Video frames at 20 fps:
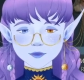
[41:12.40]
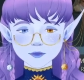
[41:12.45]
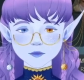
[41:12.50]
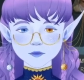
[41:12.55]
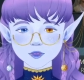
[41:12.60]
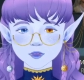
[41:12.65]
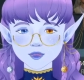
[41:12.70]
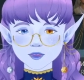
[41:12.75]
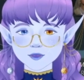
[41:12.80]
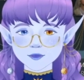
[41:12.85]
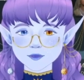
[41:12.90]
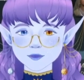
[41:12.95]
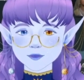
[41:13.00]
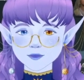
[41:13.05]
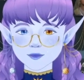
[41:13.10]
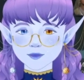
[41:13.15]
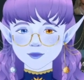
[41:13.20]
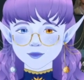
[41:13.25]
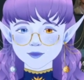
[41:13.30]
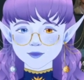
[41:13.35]

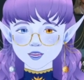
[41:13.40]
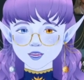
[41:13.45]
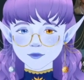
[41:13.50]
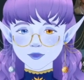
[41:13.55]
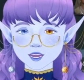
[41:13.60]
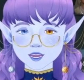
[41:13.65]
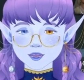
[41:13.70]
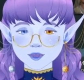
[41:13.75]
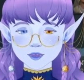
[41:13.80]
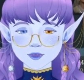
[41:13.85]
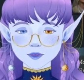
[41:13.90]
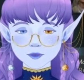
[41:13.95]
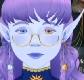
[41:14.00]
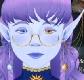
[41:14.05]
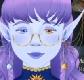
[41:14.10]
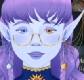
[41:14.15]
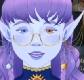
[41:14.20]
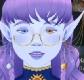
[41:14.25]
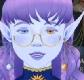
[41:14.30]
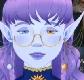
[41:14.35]
interesting that way,
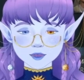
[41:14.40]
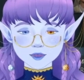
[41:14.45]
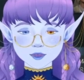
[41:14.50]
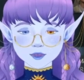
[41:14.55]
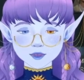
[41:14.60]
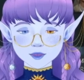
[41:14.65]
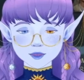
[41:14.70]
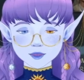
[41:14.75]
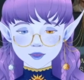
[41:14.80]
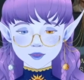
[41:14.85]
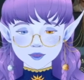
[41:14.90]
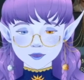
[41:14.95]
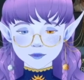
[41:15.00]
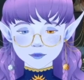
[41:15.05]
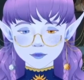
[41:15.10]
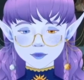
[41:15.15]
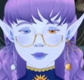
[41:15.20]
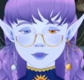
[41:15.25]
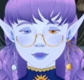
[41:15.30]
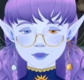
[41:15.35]
like
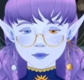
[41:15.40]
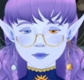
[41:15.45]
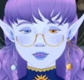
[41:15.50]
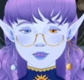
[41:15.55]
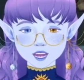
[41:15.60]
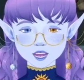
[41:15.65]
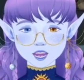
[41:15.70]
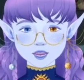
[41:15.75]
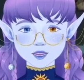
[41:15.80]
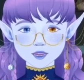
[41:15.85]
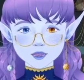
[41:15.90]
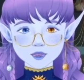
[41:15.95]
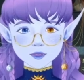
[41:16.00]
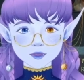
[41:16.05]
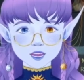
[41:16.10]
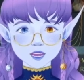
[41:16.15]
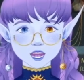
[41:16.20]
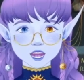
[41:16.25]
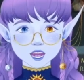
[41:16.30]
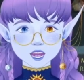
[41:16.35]
once you get a
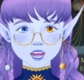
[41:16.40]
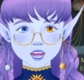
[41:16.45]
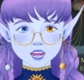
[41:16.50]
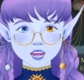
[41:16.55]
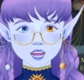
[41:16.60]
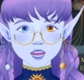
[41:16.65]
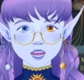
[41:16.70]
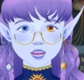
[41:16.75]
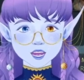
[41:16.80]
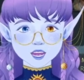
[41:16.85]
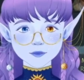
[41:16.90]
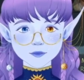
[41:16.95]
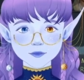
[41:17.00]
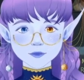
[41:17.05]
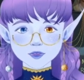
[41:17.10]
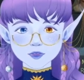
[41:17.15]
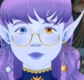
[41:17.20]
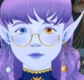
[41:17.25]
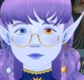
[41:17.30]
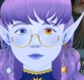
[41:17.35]
line of like
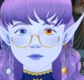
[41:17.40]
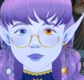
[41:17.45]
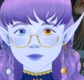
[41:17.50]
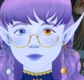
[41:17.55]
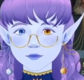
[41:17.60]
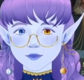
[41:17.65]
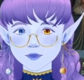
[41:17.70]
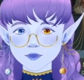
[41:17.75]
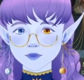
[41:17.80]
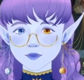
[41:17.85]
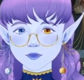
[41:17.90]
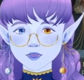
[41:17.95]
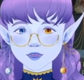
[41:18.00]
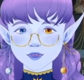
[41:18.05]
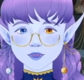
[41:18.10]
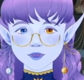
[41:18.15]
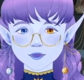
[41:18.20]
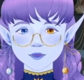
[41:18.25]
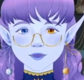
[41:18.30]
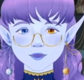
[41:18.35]
perfect geniuses or
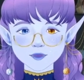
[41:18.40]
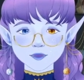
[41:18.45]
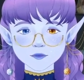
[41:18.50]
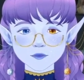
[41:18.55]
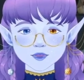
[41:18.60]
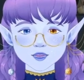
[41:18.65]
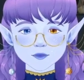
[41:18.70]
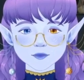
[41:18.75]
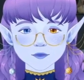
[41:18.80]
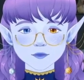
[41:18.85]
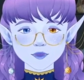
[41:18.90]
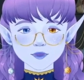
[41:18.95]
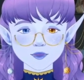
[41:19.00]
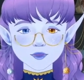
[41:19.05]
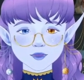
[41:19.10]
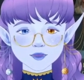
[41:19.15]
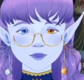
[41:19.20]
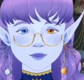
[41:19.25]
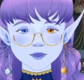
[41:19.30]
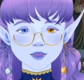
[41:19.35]
whatever, it's
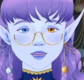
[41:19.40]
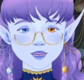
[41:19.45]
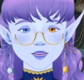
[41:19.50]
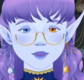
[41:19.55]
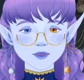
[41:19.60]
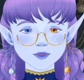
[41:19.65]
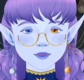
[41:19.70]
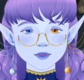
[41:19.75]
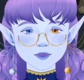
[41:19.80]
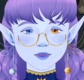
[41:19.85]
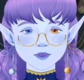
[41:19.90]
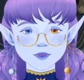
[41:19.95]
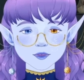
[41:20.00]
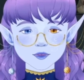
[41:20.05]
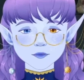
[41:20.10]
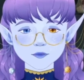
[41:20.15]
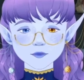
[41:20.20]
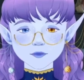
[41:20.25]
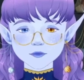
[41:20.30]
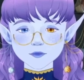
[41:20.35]
like you don't,
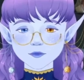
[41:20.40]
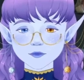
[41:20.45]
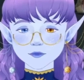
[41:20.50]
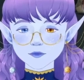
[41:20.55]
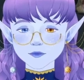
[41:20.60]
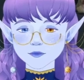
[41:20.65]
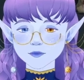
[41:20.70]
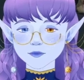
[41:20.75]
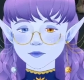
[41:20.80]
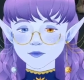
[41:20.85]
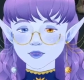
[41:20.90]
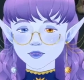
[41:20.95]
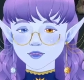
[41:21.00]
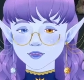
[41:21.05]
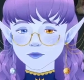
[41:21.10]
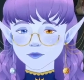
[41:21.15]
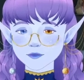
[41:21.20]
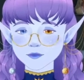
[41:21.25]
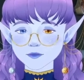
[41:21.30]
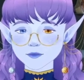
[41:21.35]

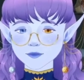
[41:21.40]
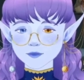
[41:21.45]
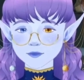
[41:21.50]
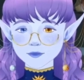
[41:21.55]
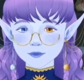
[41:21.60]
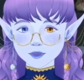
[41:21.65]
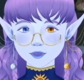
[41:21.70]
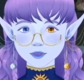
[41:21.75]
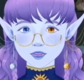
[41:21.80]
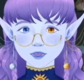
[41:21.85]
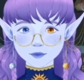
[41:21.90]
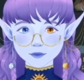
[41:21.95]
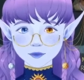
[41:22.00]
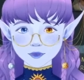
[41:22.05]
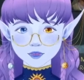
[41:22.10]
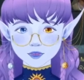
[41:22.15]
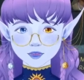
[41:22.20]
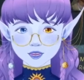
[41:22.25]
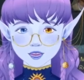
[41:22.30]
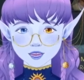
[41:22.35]
suffer at
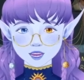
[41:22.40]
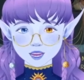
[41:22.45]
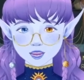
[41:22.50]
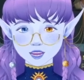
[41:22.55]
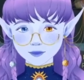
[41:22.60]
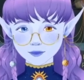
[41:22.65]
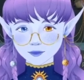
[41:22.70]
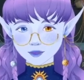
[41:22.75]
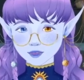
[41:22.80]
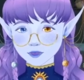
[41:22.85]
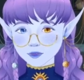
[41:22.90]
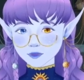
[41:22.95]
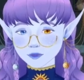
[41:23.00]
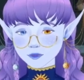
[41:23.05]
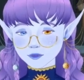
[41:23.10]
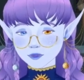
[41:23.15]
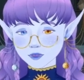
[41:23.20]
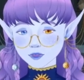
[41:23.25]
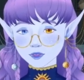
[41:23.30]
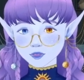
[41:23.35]
anything. You're just
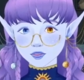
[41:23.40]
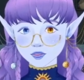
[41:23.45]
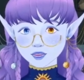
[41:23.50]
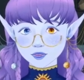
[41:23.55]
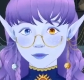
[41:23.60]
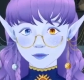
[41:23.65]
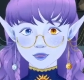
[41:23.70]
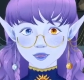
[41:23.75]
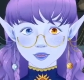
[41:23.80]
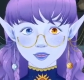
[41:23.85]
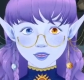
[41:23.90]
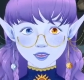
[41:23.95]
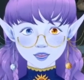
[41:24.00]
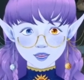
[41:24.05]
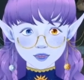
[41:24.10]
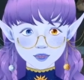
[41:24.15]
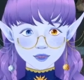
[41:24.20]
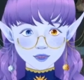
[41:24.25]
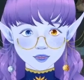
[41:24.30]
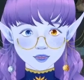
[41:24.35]
good at everything, and
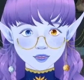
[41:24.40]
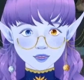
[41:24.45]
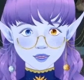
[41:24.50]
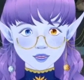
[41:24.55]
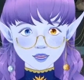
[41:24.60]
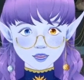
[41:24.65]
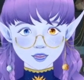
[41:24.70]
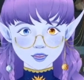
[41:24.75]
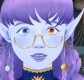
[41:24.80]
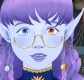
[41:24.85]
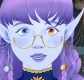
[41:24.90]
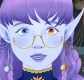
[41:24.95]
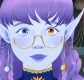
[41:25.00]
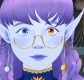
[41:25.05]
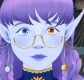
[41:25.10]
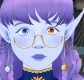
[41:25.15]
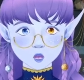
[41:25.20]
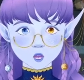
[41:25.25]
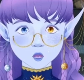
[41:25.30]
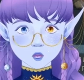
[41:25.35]
that's
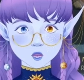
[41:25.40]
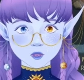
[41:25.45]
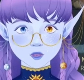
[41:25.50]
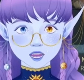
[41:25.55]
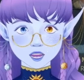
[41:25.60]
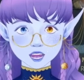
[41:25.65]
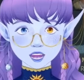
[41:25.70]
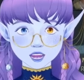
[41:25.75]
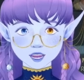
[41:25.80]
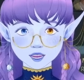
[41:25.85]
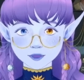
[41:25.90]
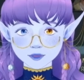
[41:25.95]
boring.